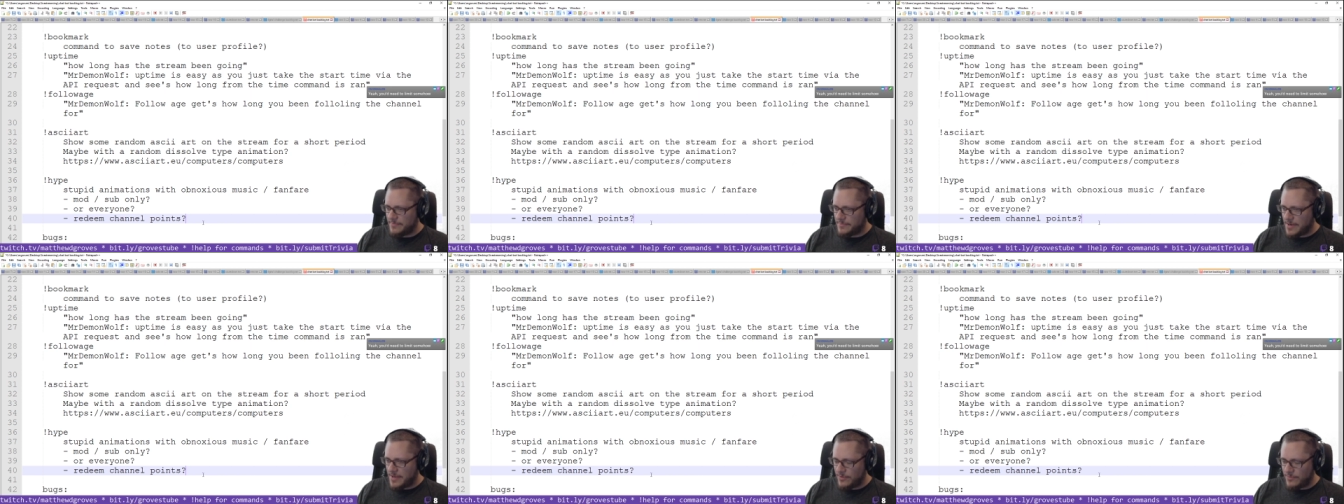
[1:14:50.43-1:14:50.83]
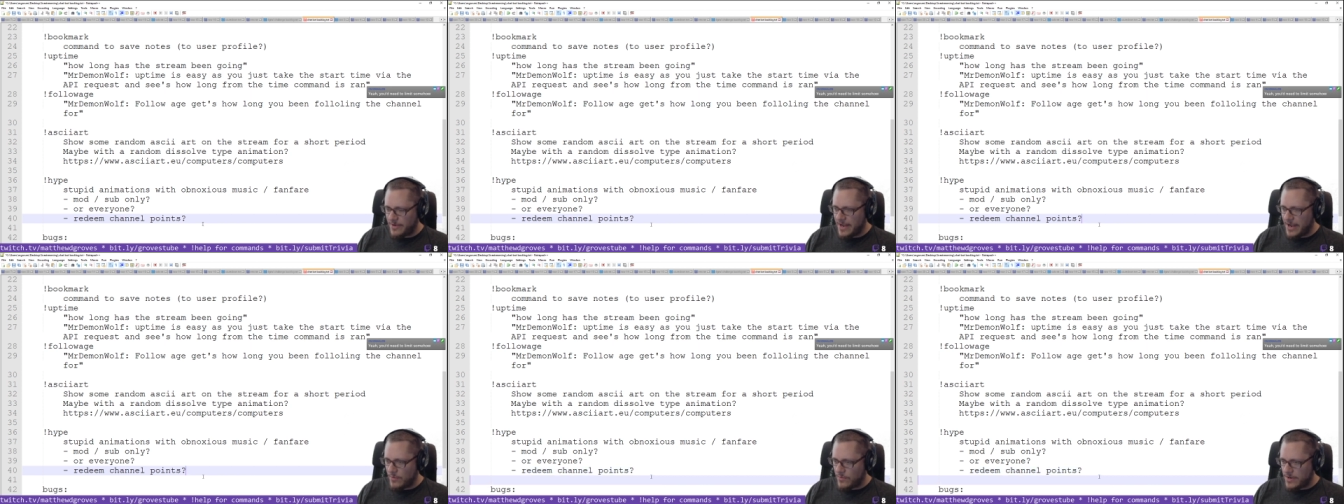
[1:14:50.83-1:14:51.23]
by the
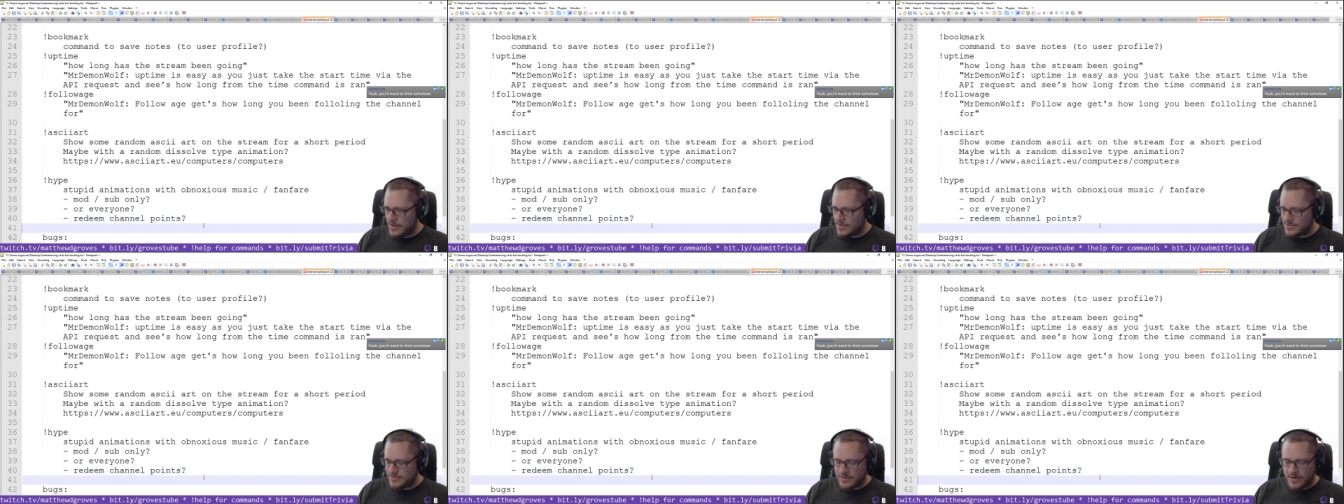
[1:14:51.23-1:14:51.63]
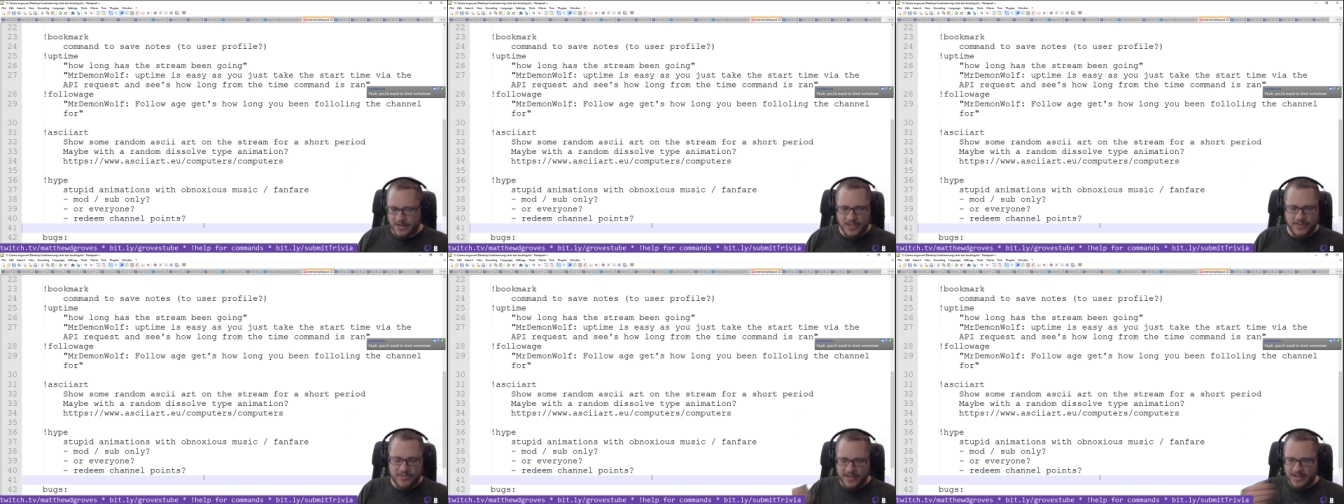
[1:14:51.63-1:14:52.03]
way, I wanted to
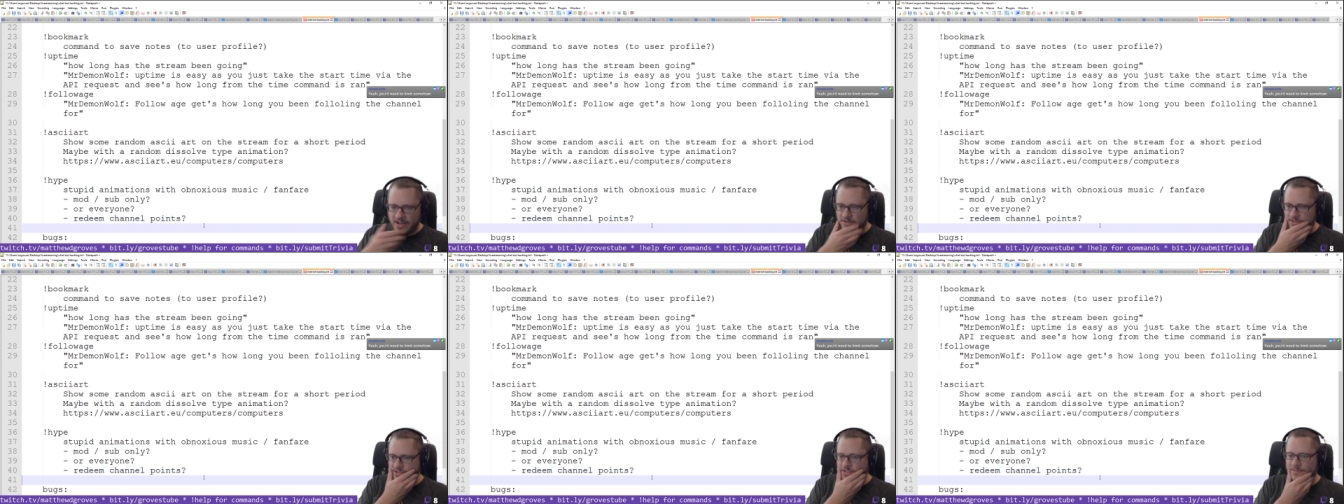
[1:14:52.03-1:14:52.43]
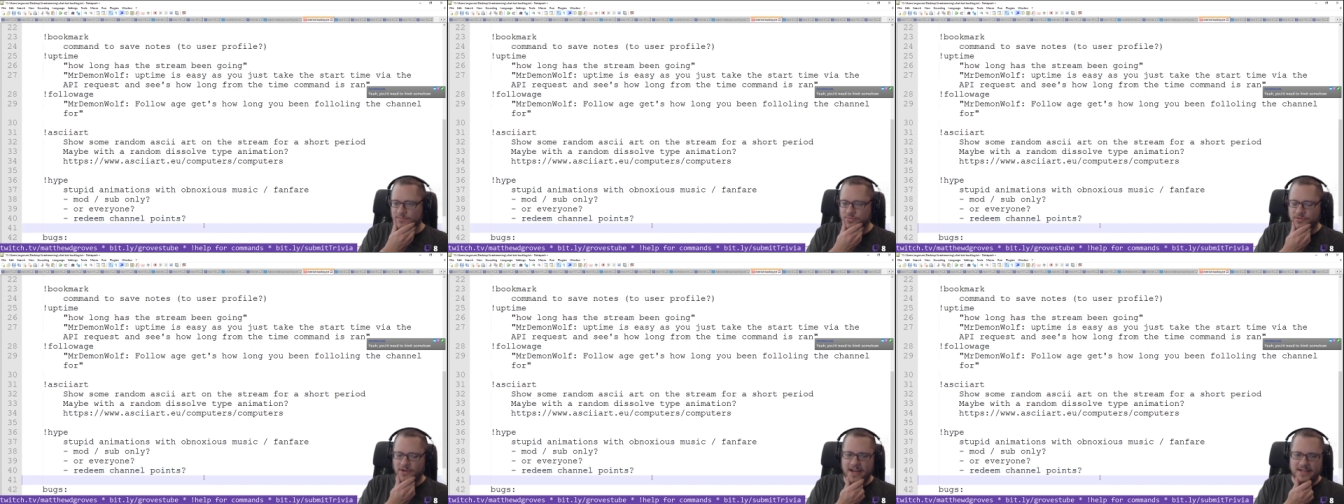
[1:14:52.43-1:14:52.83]
start giving out
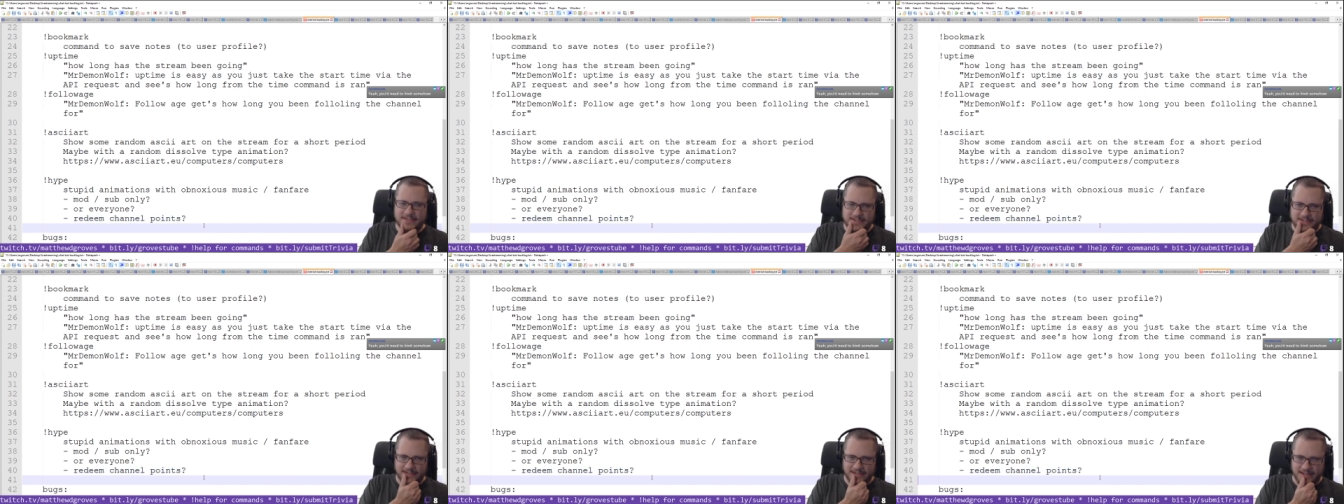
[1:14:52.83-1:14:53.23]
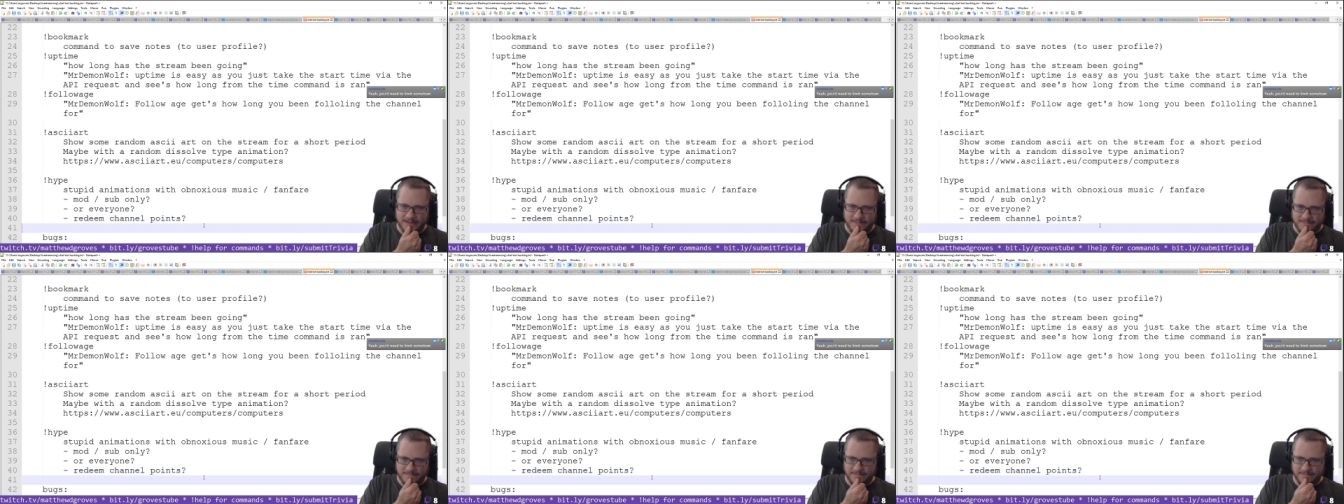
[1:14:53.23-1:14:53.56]
prizes again